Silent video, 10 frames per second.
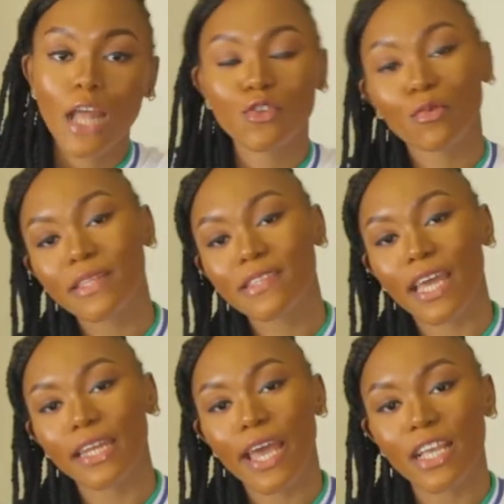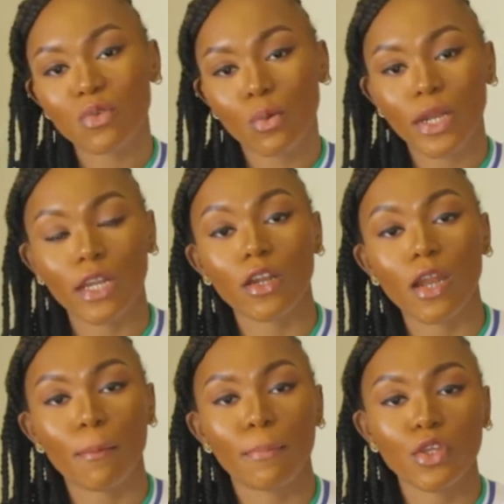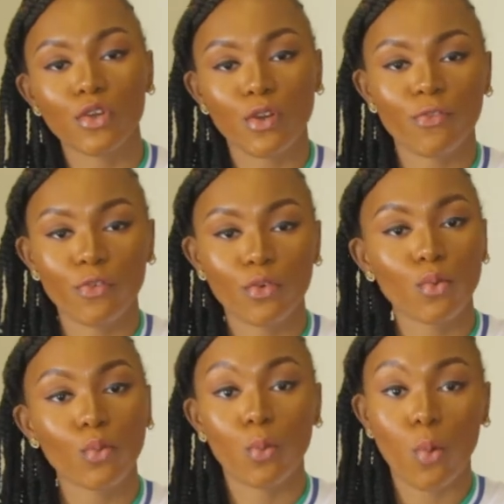To meet again next week with another beautiful,